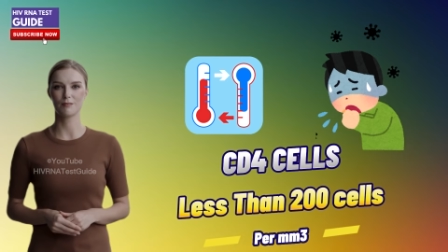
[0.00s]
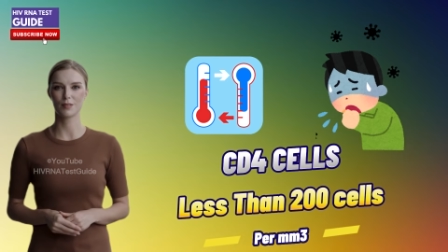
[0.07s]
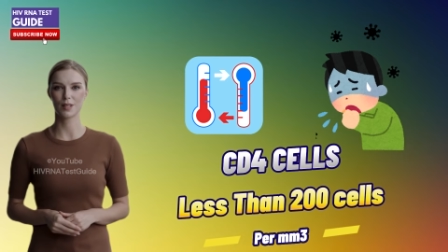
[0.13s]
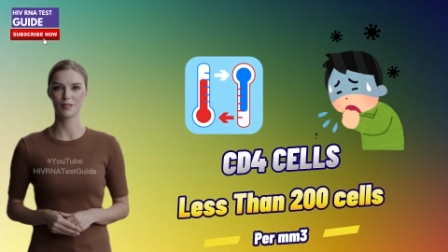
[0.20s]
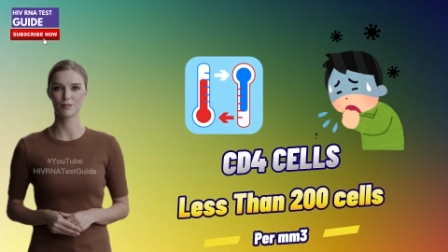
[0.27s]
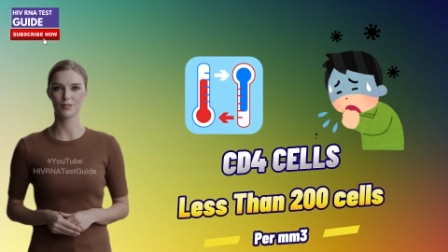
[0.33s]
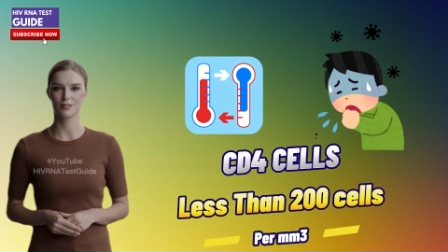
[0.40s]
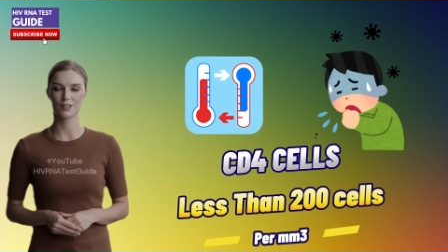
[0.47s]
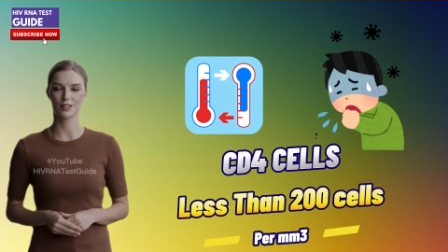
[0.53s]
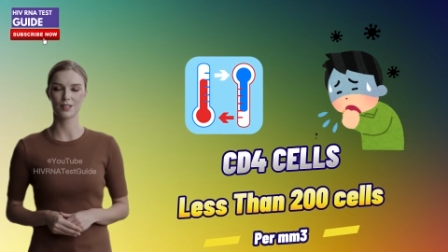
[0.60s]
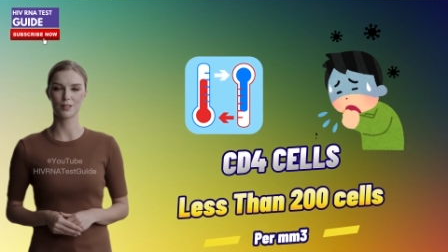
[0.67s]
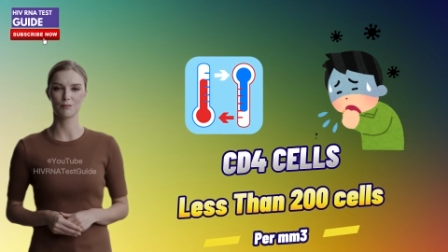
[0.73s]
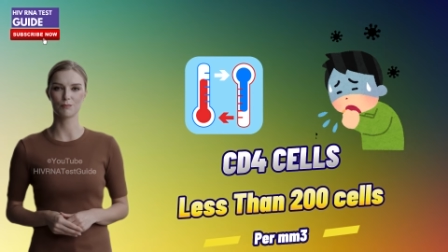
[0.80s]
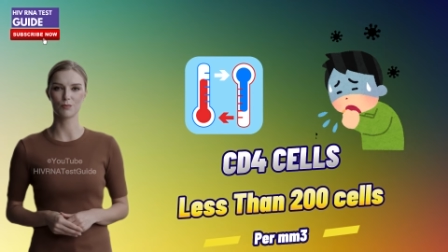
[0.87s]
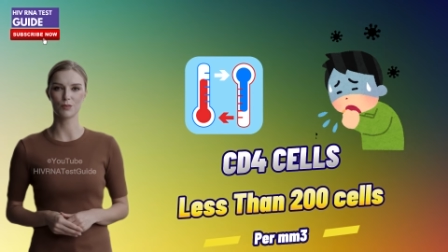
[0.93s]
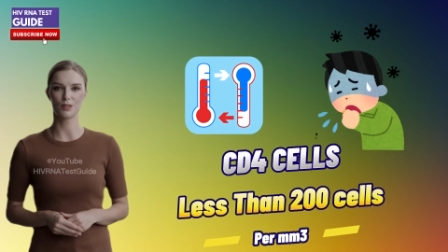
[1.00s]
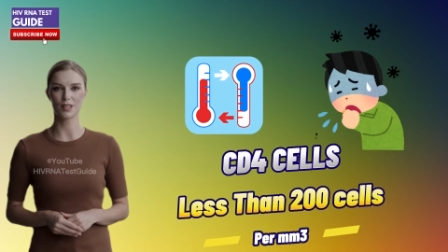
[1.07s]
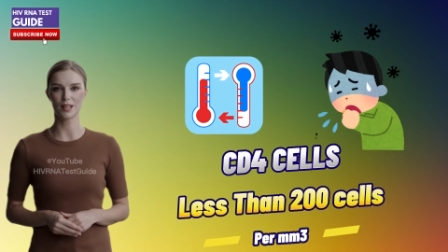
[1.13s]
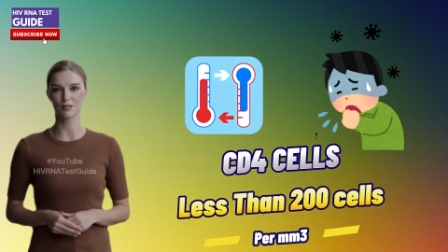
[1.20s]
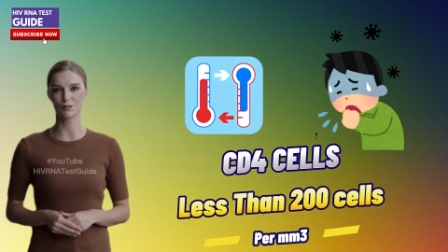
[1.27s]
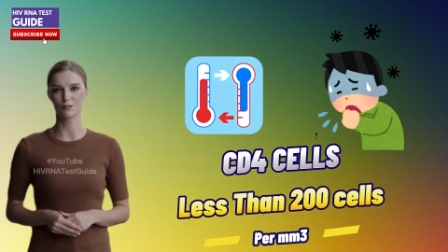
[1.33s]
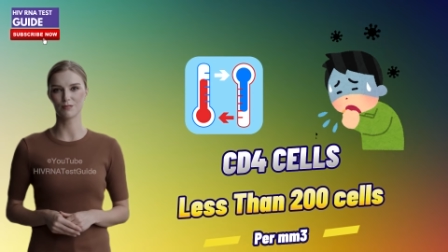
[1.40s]
if they have a CD4
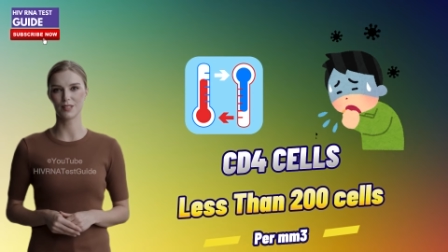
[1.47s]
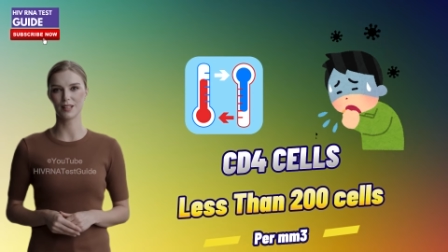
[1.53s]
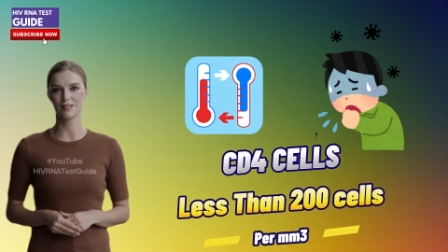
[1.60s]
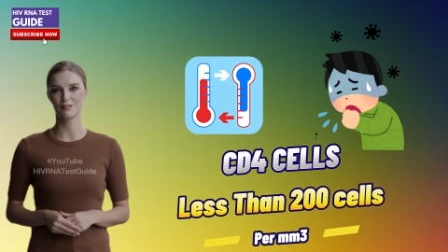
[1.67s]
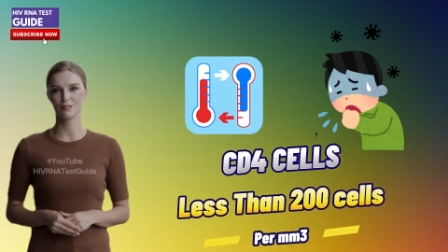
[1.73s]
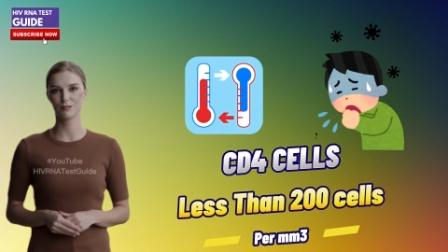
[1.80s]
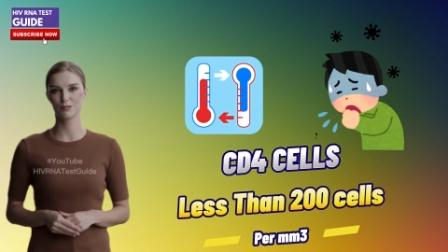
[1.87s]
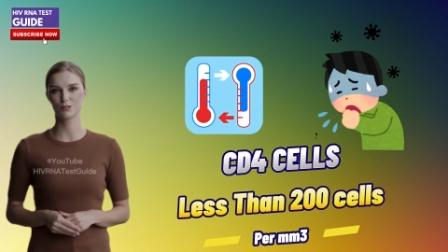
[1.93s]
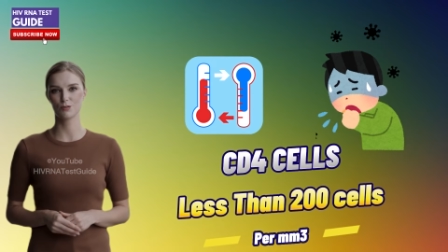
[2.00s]
count of less than